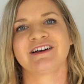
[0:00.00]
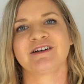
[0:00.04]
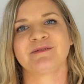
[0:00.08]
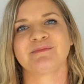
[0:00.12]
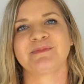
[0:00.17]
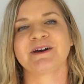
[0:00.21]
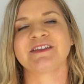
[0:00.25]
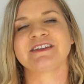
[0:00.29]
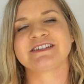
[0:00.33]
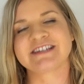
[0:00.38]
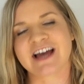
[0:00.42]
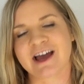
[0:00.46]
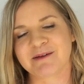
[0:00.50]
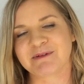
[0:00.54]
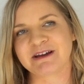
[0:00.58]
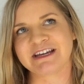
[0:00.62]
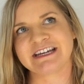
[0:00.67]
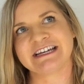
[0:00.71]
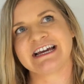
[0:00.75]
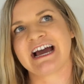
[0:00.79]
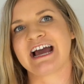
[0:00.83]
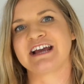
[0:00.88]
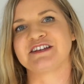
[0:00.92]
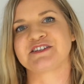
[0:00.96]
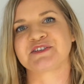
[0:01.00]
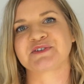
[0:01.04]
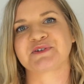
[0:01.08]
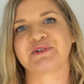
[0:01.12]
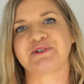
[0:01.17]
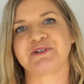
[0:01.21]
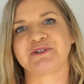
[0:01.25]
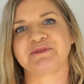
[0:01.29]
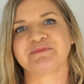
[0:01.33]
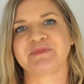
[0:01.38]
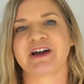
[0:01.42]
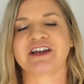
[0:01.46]
By the time I hit high
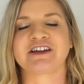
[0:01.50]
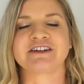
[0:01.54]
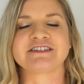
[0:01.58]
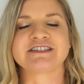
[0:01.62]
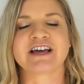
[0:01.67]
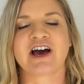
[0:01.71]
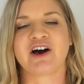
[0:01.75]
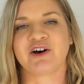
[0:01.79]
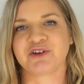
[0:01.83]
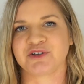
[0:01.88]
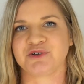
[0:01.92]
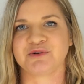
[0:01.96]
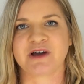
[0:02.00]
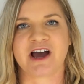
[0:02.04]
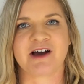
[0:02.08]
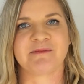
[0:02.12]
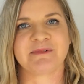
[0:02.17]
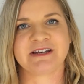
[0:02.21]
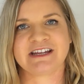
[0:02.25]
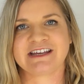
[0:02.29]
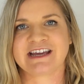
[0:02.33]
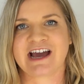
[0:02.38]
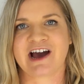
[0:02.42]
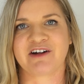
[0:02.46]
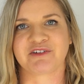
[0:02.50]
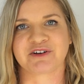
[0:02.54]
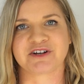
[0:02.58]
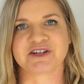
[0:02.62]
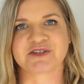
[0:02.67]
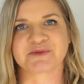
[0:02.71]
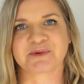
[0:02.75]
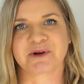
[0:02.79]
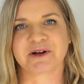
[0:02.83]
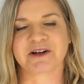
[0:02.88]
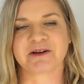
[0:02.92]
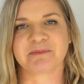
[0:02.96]
school, I could tell you how many
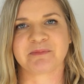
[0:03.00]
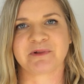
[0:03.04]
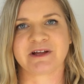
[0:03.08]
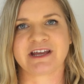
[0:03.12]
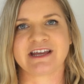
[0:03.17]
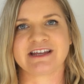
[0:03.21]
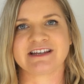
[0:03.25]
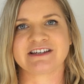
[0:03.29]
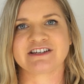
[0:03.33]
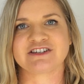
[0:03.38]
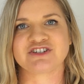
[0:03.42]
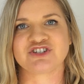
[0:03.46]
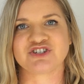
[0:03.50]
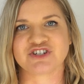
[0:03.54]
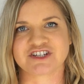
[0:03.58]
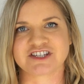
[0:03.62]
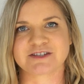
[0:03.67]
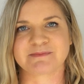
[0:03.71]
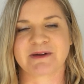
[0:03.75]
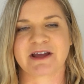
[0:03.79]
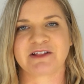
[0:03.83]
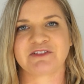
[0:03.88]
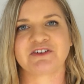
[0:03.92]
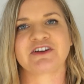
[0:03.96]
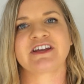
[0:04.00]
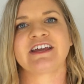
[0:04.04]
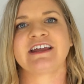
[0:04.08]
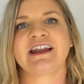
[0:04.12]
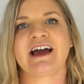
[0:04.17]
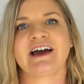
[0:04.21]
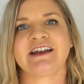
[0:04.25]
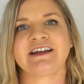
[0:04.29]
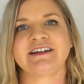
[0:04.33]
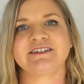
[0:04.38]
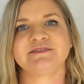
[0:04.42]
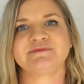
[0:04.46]
calories were on a plate just by looking
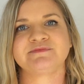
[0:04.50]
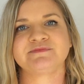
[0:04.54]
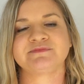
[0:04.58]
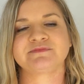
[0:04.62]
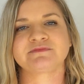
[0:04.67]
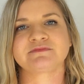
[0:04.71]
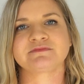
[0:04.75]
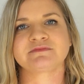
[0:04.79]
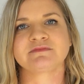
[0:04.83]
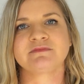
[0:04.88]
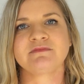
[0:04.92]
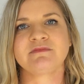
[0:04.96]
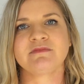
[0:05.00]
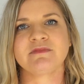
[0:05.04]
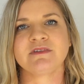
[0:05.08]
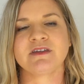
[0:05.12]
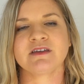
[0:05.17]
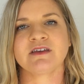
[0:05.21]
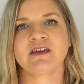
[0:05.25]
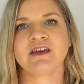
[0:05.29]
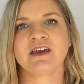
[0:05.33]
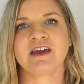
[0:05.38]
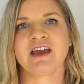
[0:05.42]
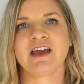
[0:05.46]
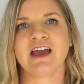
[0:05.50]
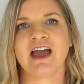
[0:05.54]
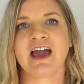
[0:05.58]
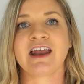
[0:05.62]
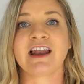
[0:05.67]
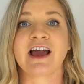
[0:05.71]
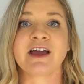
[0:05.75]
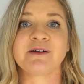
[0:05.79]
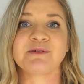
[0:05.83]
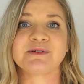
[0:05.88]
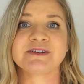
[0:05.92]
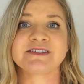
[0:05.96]
at it. And
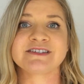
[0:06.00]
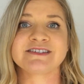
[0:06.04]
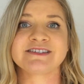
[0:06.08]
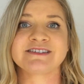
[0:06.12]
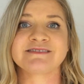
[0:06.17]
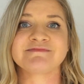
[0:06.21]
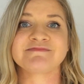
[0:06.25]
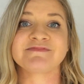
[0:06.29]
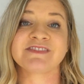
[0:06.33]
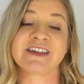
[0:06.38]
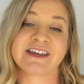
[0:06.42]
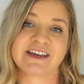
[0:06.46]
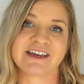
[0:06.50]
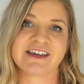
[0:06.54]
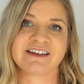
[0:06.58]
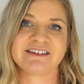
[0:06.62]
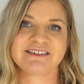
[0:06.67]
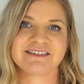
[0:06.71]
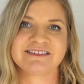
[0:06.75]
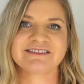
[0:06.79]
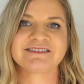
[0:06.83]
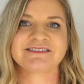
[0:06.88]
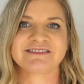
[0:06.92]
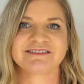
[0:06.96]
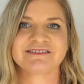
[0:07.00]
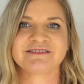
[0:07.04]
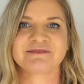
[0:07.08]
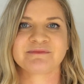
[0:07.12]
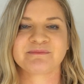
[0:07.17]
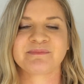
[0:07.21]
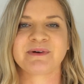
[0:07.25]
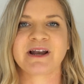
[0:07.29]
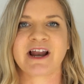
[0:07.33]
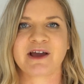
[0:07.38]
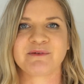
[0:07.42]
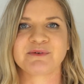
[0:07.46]
I was thin,
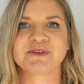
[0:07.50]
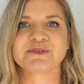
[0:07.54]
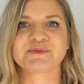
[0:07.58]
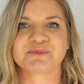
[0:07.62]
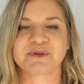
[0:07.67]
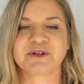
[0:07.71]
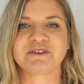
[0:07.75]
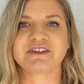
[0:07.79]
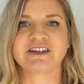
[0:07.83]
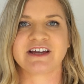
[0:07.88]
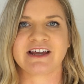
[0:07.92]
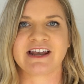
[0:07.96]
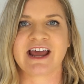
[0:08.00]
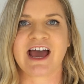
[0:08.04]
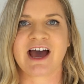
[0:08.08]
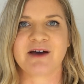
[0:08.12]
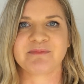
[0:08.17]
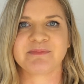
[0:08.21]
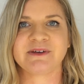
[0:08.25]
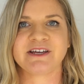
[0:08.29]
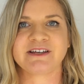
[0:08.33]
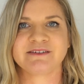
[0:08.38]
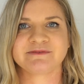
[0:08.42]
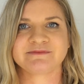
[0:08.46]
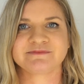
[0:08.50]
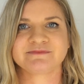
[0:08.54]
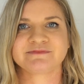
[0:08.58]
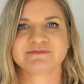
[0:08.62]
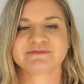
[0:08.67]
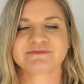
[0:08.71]
but I was really unhappy.